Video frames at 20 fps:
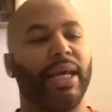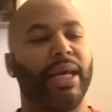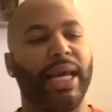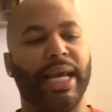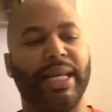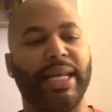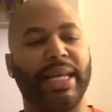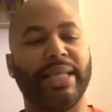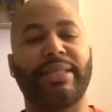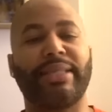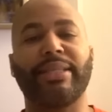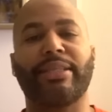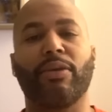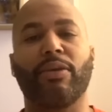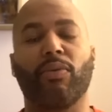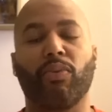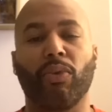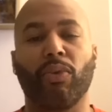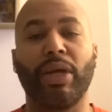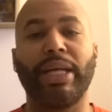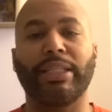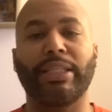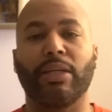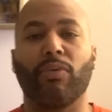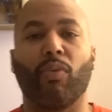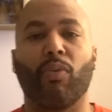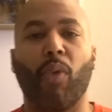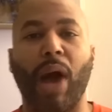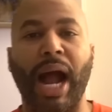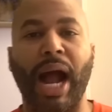And this is the
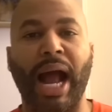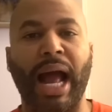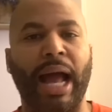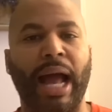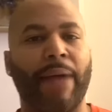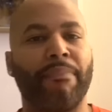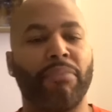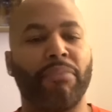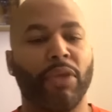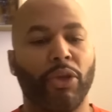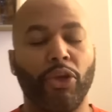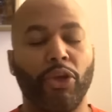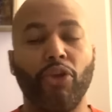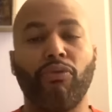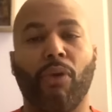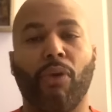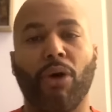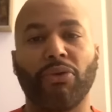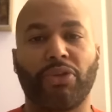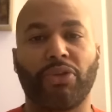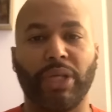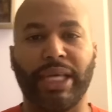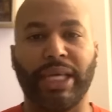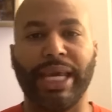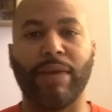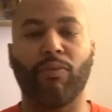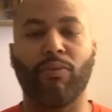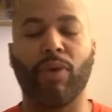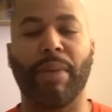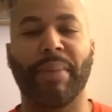reason why you want to
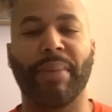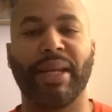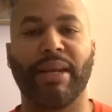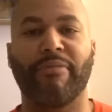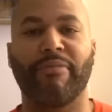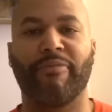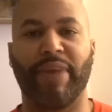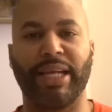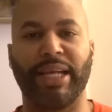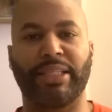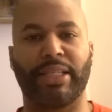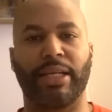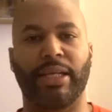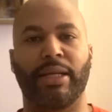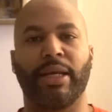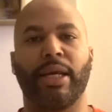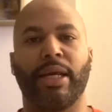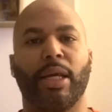get women invested,